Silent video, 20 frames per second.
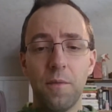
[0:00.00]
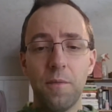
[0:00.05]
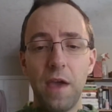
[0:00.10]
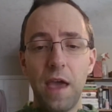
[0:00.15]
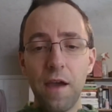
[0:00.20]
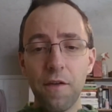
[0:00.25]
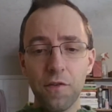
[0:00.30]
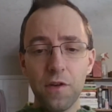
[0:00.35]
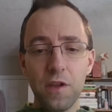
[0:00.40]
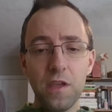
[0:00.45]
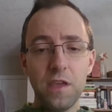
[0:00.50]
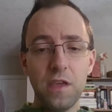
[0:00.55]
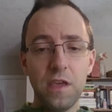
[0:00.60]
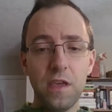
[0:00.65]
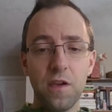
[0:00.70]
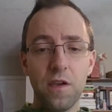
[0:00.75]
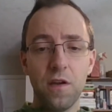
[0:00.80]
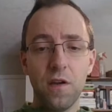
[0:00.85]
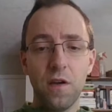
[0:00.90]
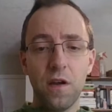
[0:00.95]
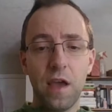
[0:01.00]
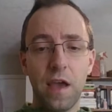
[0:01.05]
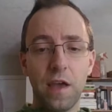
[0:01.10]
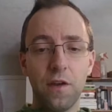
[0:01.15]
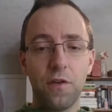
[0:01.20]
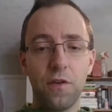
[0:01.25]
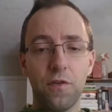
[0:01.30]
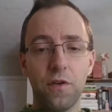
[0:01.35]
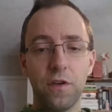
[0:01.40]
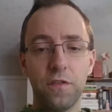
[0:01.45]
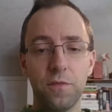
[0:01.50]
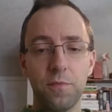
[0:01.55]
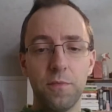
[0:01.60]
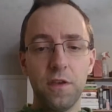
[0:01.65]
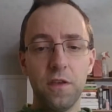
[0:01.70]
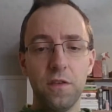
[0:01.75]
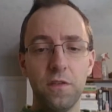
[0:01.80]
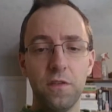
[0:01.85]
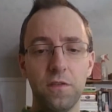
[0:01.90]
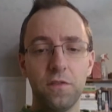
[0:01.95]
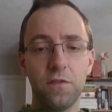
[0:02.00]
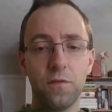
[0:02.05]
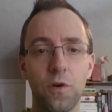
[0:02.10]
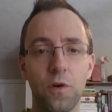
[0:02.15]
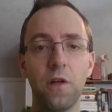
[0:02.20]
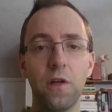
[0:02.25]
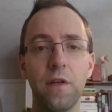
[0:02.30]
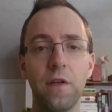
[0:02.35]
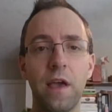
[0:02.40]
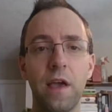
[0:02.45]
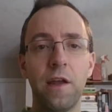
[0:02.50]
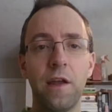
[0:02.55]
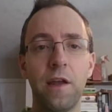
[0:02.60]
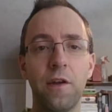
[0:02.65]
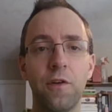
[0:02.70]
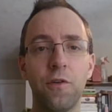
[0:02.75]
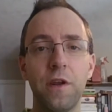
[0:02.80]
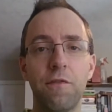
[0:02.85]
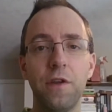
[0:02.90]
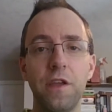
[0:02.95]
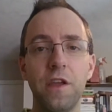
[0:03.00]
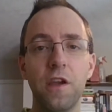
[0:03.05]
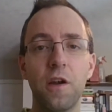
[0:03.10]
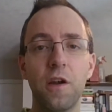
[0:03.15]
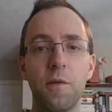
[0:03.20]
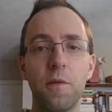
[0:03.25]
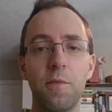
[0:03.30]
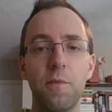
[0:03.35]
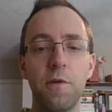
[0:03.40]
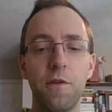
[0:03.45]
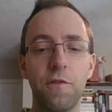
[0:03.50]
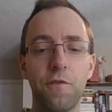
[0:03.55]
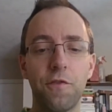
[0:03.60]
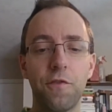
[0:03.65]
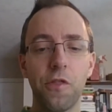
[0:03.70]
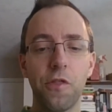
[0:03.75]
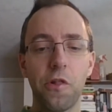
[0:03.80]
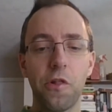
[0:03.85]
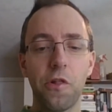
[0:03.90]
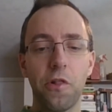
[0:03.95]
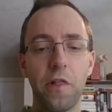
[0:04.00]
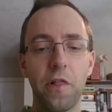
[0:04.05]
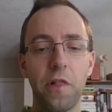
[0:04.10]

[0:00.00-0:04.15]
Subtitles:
Every year at Christmas, well, I don't know about every year, but for the last